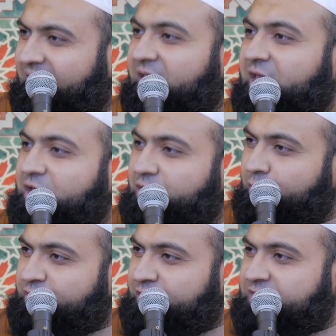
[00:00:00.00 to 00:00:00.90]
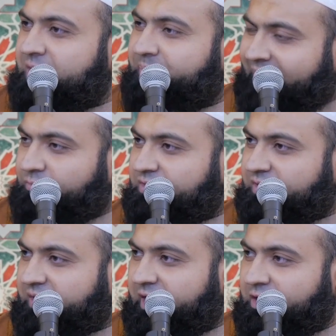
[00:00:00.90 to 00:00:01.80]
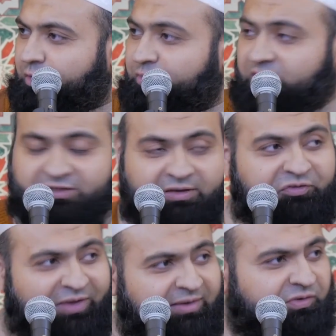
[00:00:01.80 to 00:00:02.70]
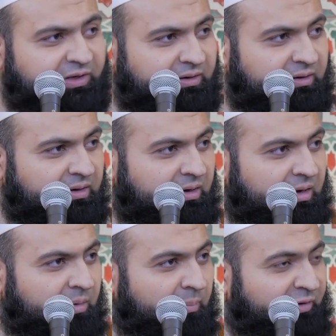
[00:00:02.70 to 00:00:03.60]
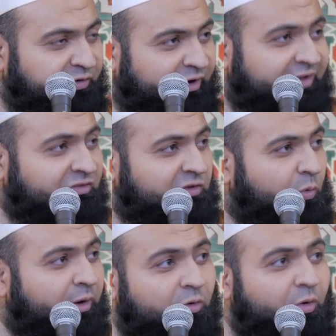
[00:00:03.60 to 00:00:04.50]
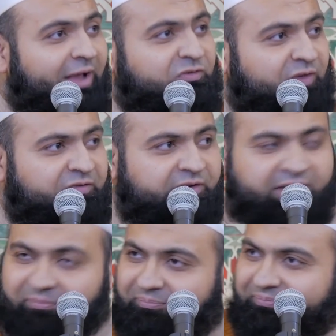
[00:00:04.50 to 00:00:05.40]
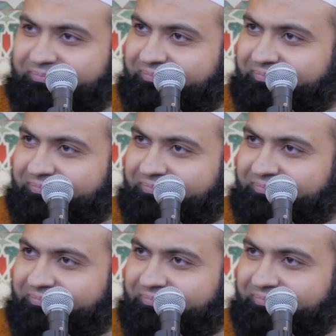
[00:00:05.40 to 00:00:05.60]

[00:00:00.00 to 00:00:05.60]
He uses the bounty, he uses the favor, but forgets the one who has favored him.